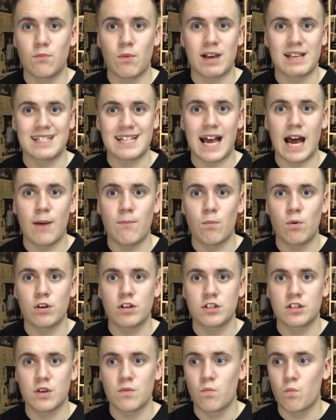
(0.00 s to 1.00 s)
West Ham
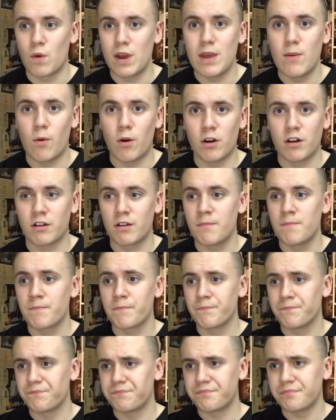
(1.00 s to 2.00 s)
wanted him. We want him.
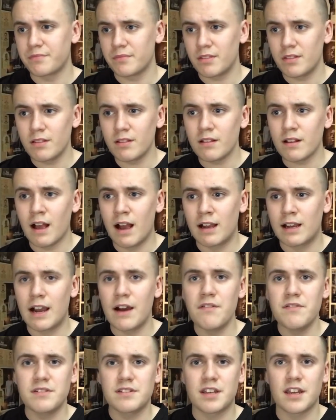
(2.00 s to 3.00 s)
I
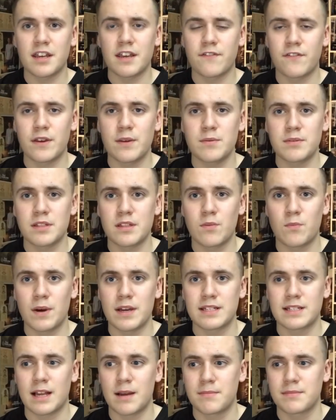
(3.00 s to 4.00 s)
guarantee, if he was in the
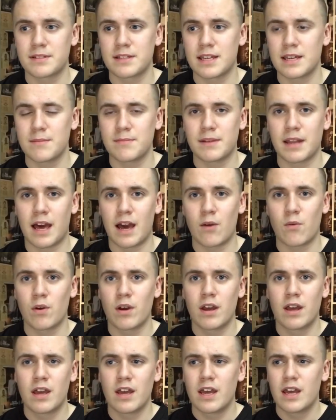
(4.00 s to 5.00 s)
West Ham team now,
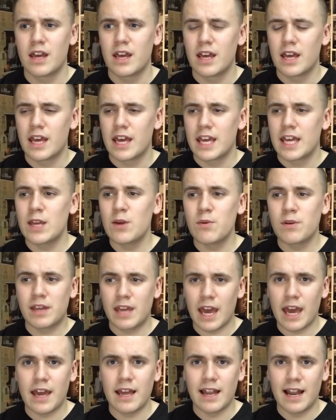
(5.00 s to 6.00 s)
he would
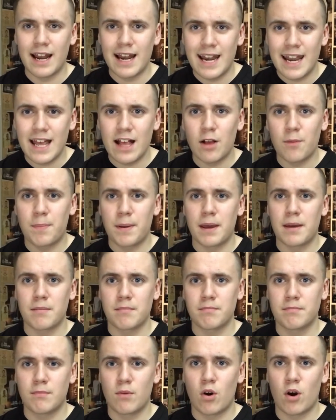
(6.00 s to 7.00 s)
get a little
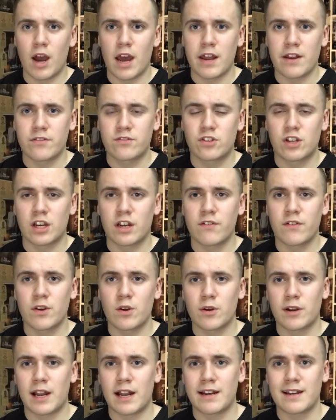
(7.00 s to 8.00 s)
bit more ahead of
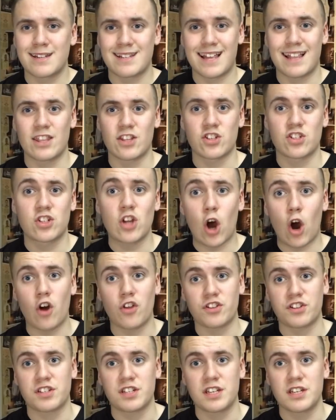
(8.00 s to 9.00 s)
Chicharito Hernandez at the start
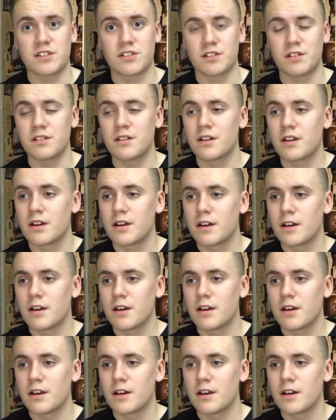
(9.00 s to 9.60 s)
of the season.